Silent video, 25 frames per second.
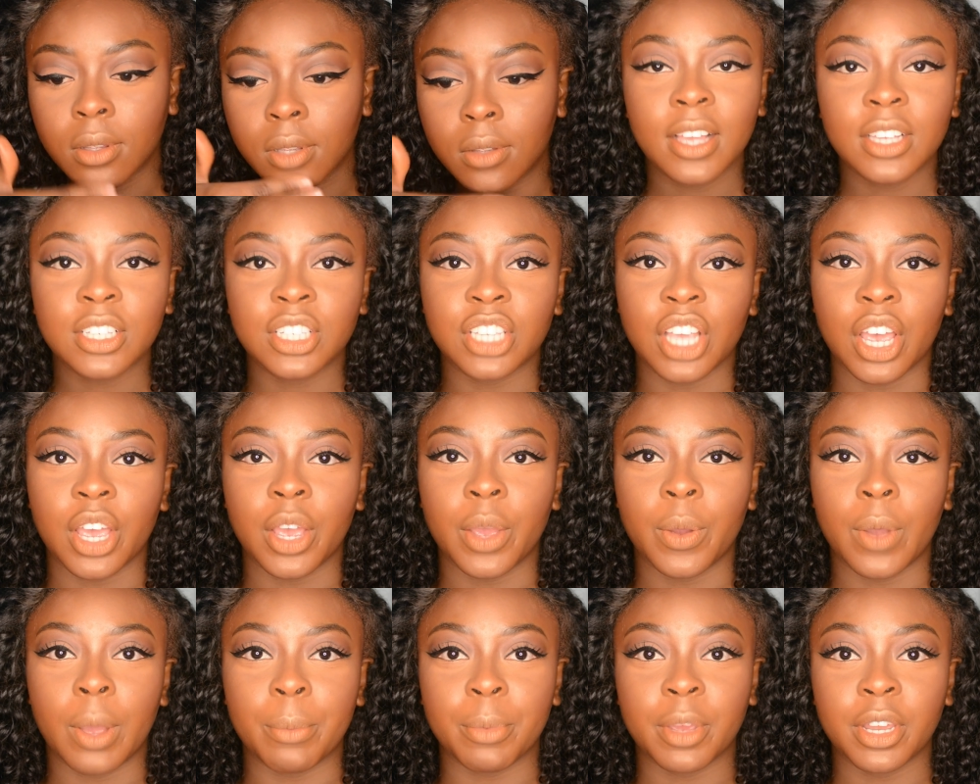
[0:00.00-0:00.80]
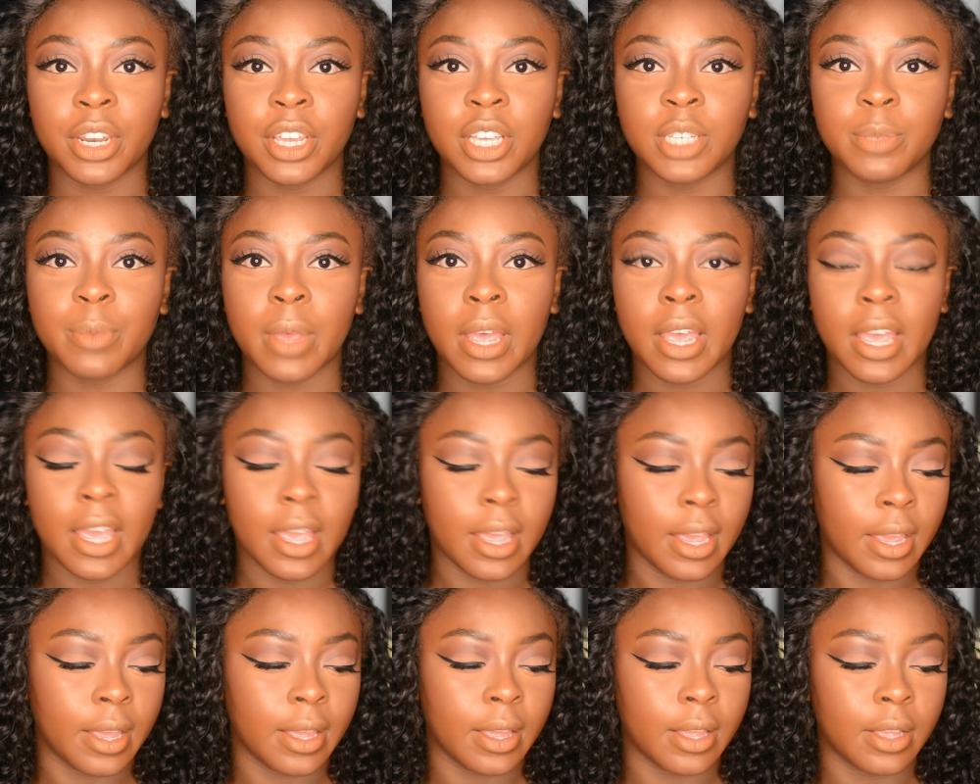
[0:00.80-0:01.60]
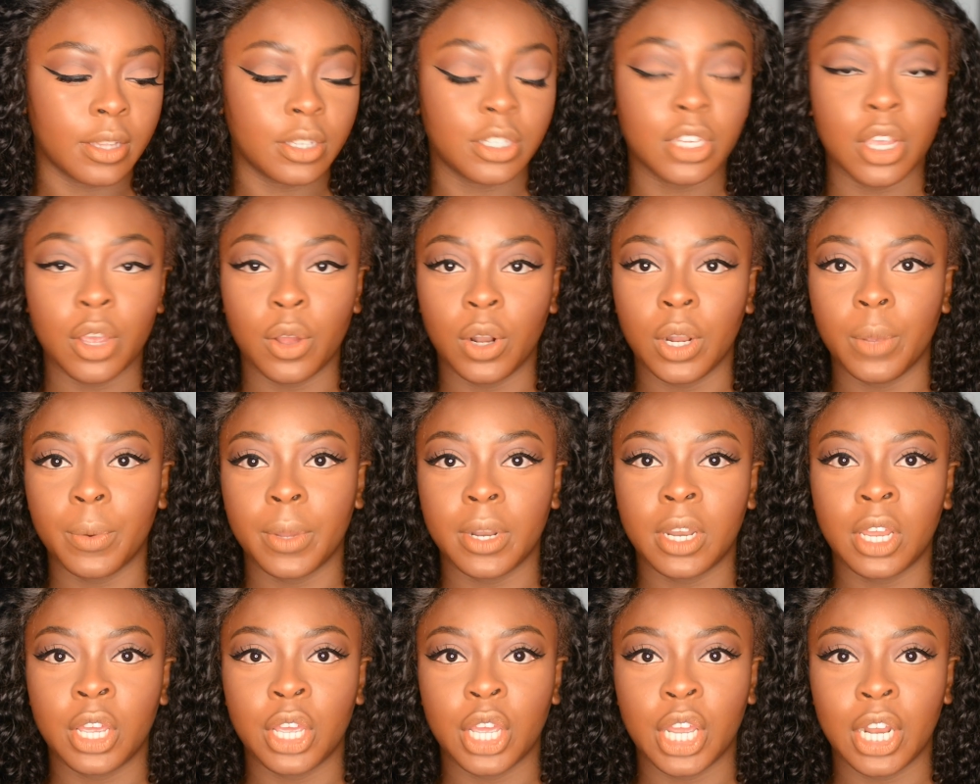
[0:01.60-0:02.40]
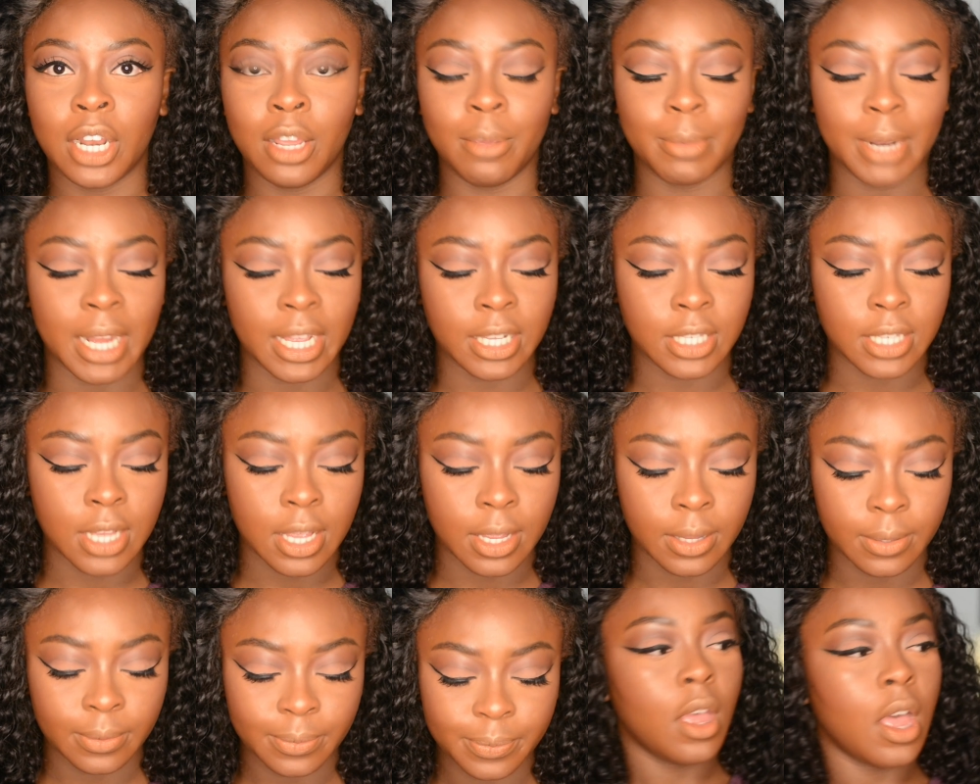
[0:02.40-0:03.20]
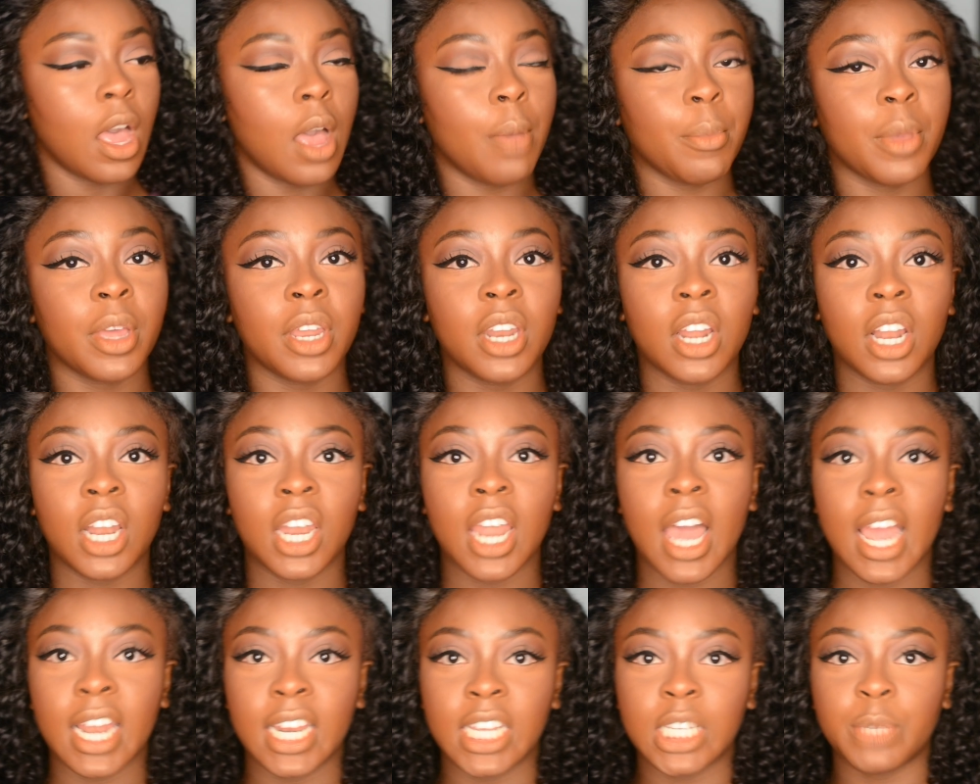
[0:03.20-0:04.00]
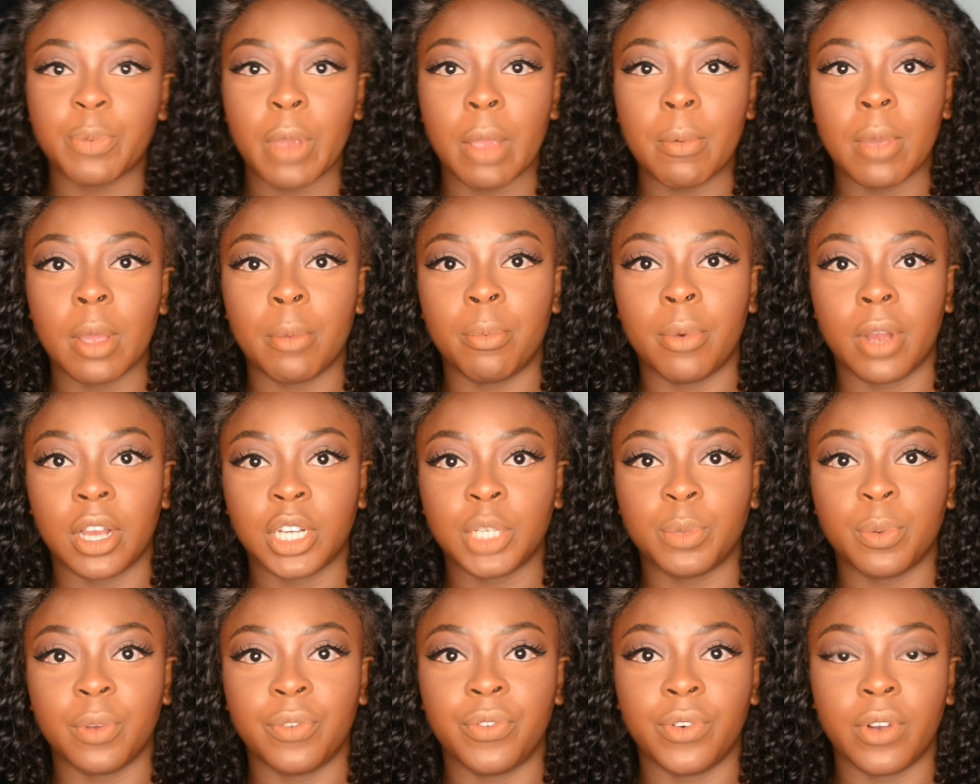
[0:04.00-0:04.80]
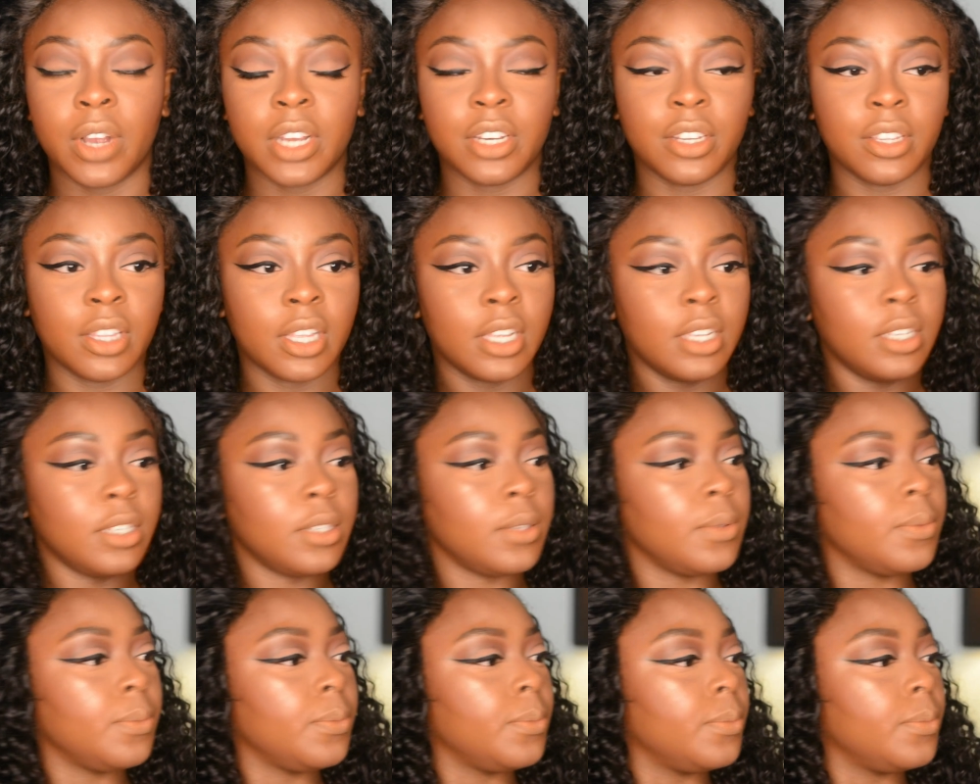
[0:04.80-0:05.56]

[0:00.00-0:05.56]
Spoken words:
So I'm going to use my So Hollywood Illuminator. I'm going to lightly spray my brush before I do this.